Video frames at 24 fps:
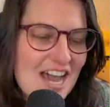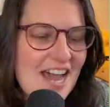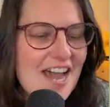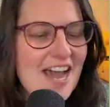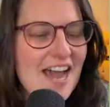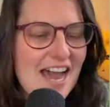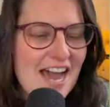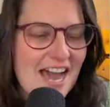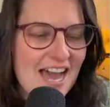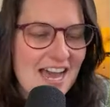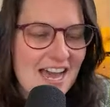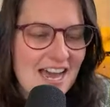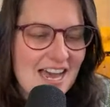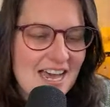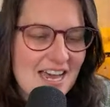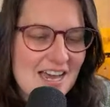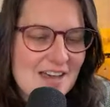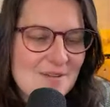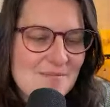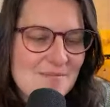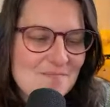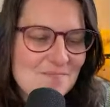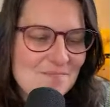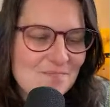
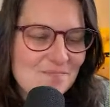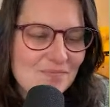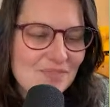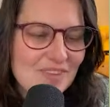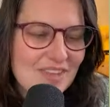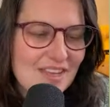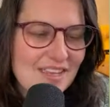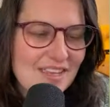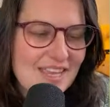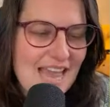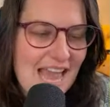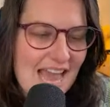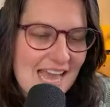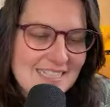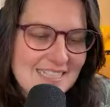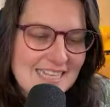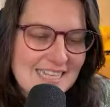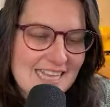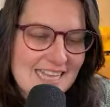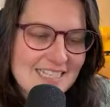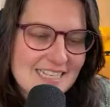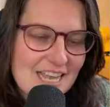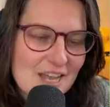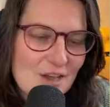Kat's
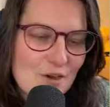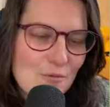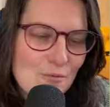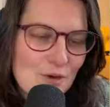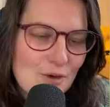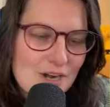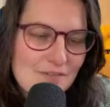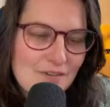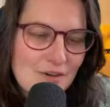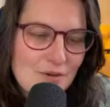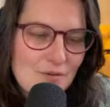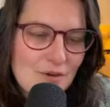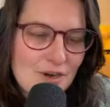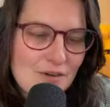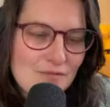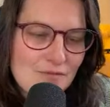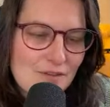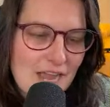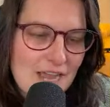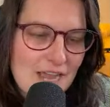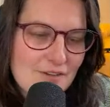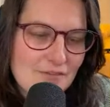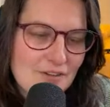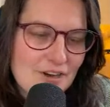asking, what if I want to
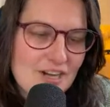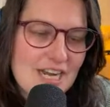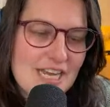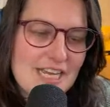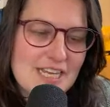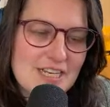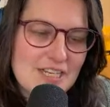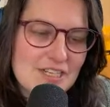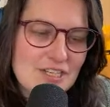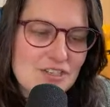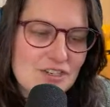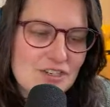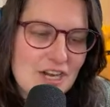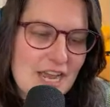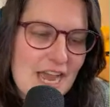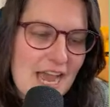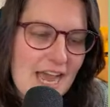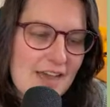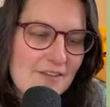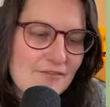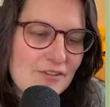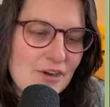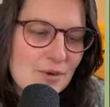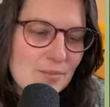write for an industry I
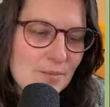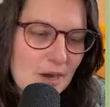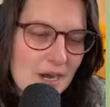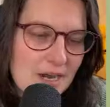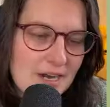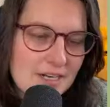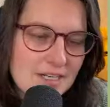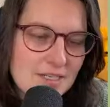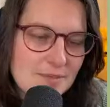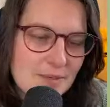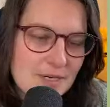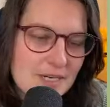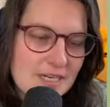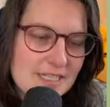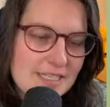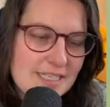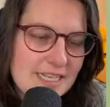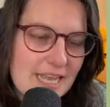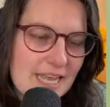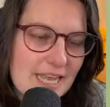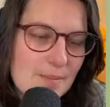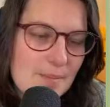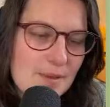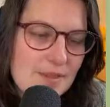have no prior experience
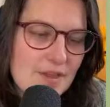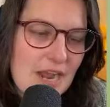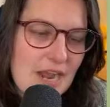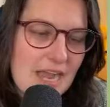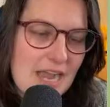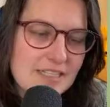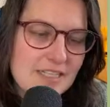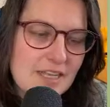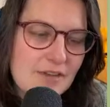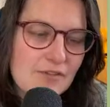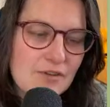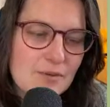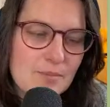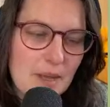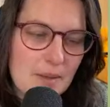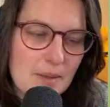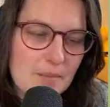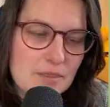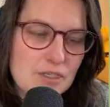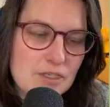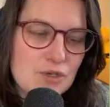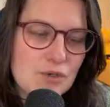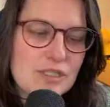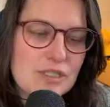in, but they're asking for
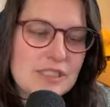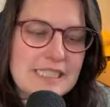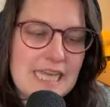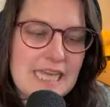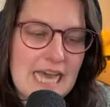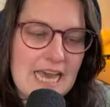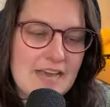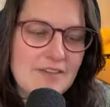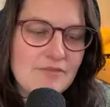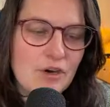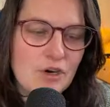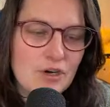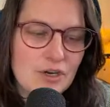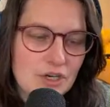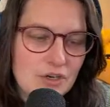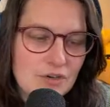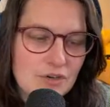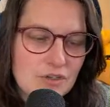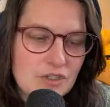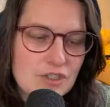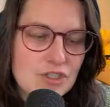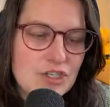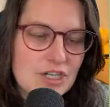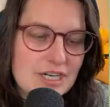published or live
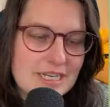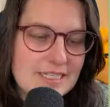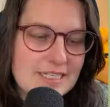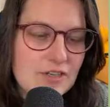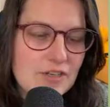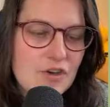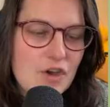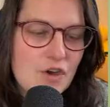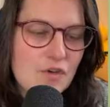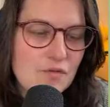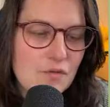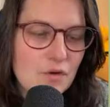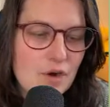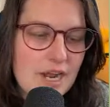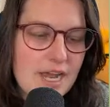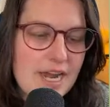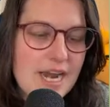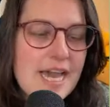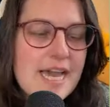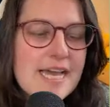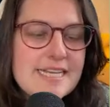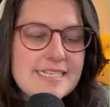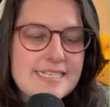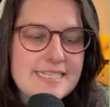articles? Should I still go for it?
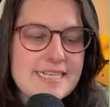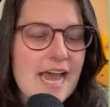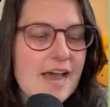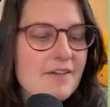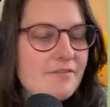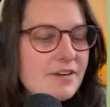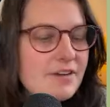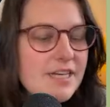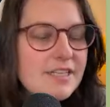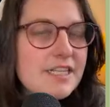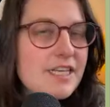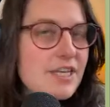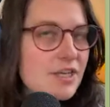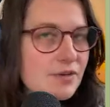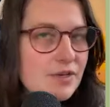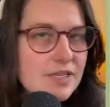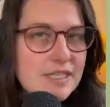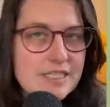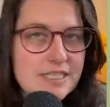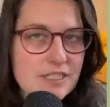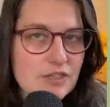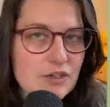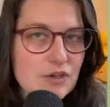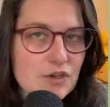Definitely, you can
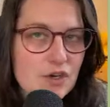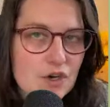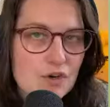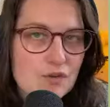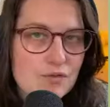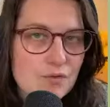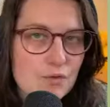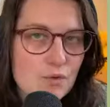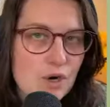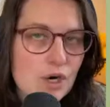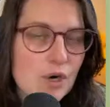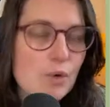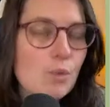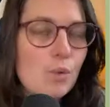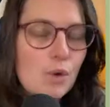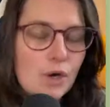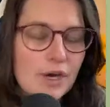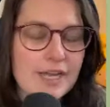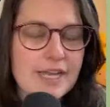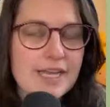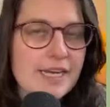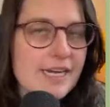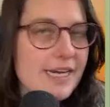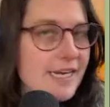still go for
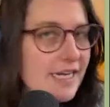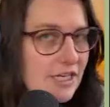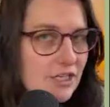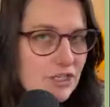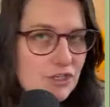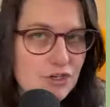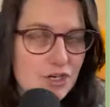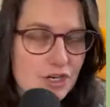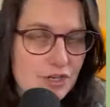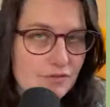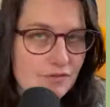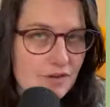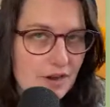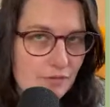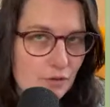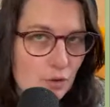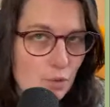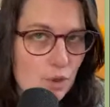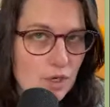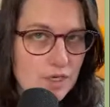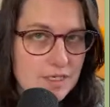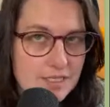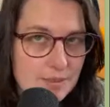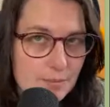working in an industry you've never
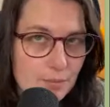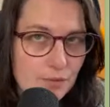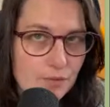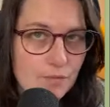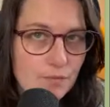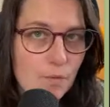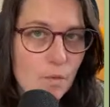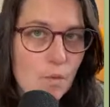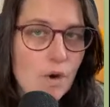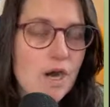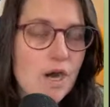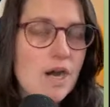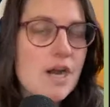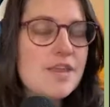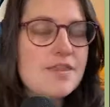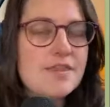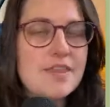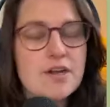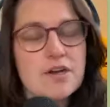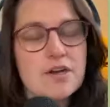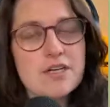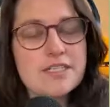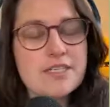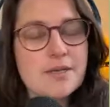worked in before.
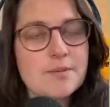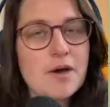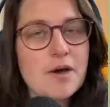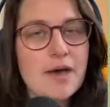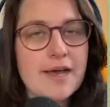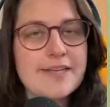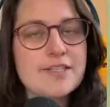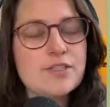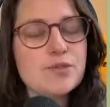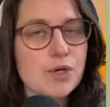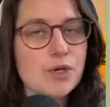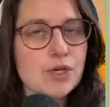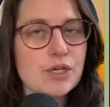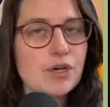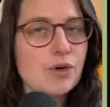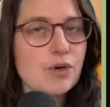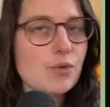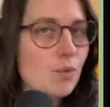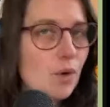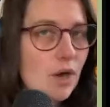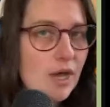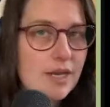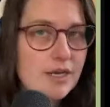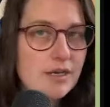There are some clients who are going to
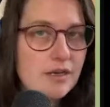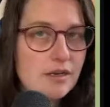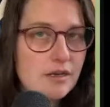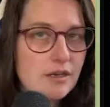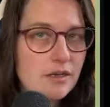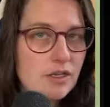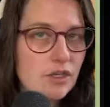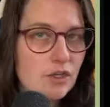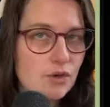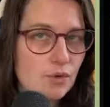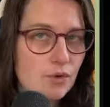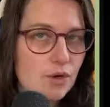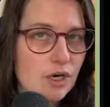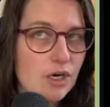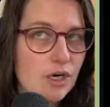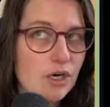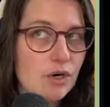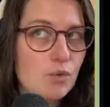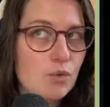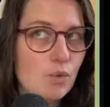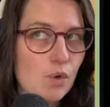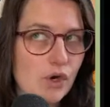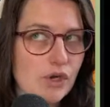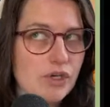want your
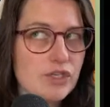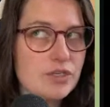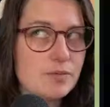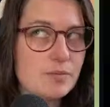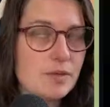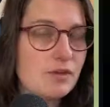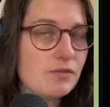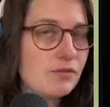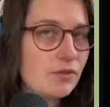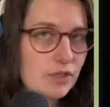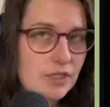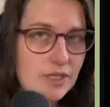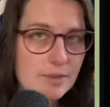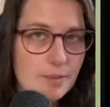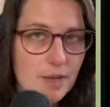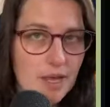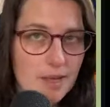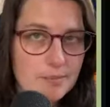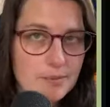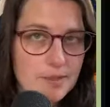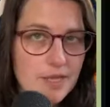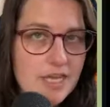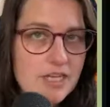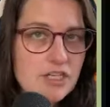work to be fully
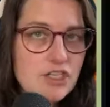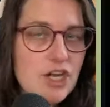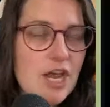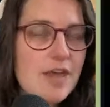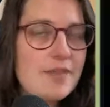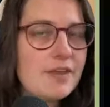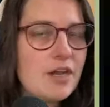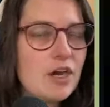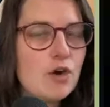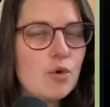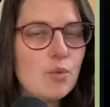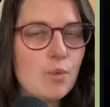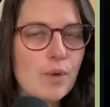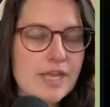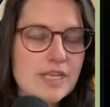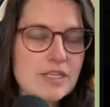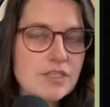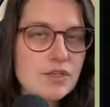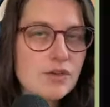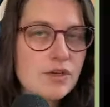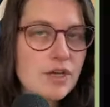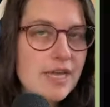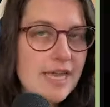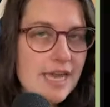published, and there are ways
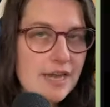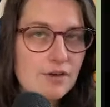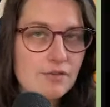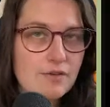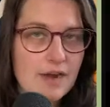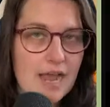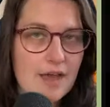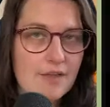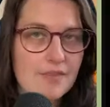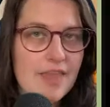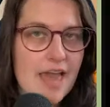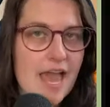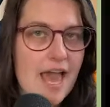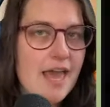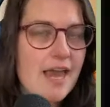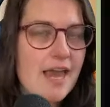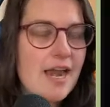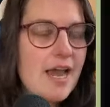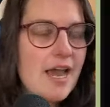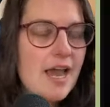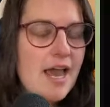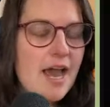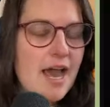you can get around that.